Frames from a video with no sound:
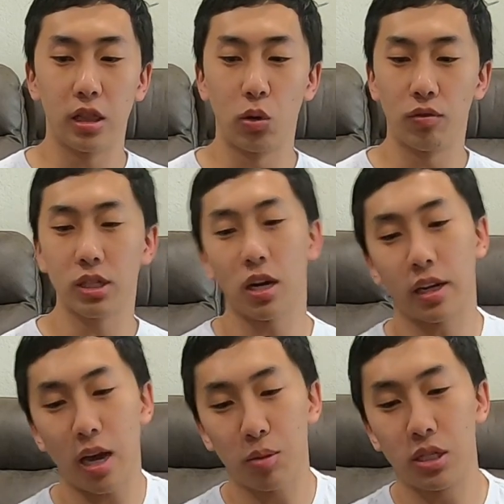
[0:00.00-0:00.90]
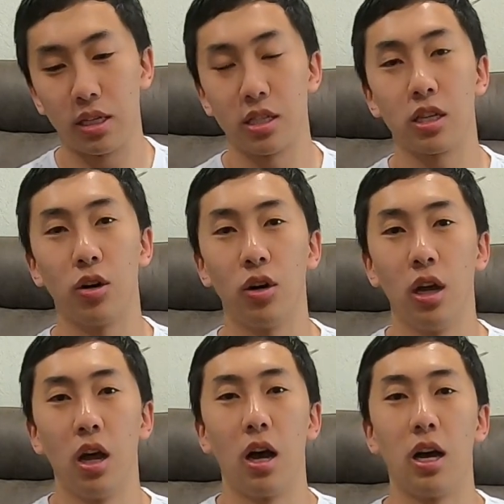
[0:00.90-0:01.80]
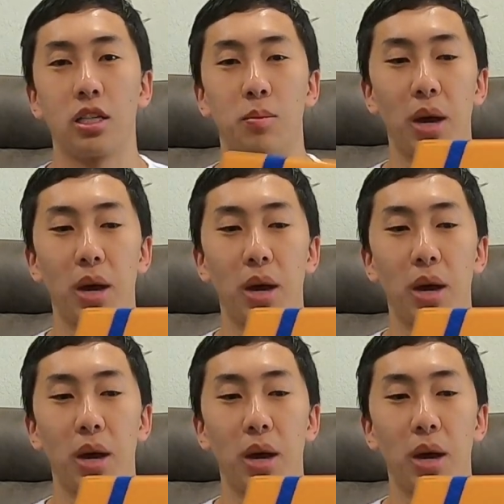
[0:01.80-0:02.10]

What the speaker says: Louis Vuitton Capucines. So some